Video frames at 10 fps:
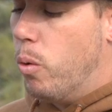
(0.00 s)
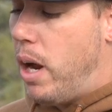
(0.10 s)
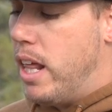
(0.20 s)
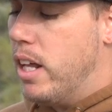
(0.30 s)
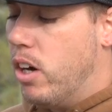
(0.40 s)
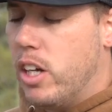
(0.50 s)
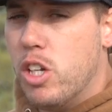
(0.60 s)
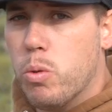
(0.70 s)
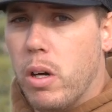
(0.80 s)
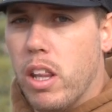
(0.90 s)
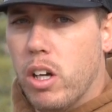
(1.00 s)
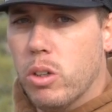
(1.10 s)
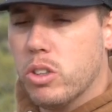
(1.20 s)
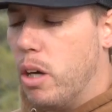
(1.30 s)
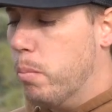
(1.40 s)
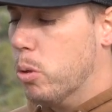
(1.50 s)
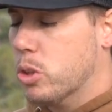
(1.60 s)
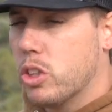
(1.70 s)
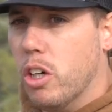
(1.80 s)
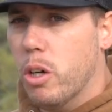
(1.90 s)
right there on each one of those on
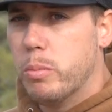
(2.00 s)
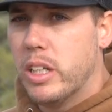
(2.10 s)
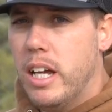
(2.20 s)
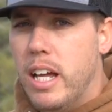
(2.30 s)
both scopes,